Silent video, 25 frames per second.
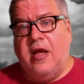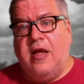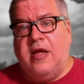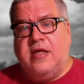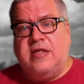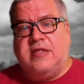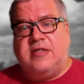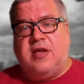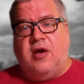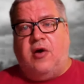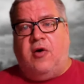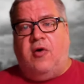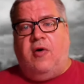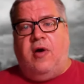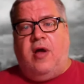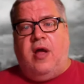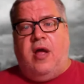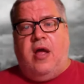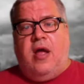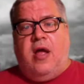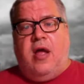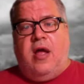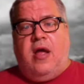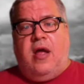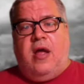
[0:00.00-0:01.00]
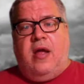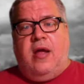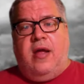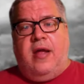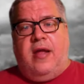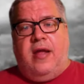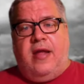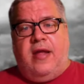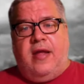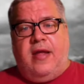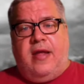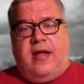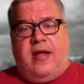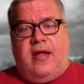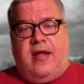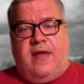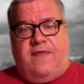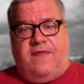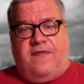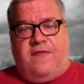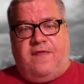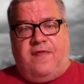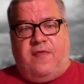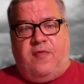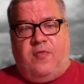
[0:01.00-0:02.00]
So
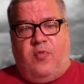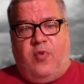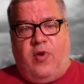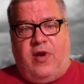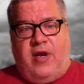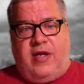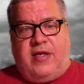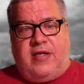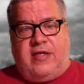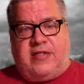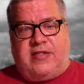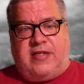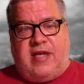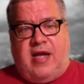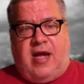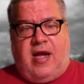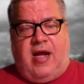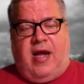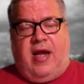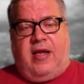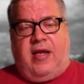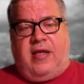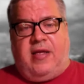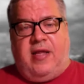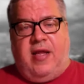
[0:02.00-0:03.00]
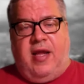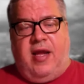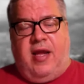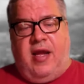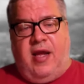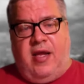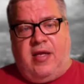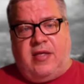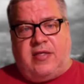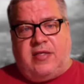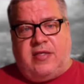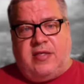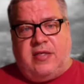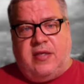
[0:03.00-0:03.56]
if we decide that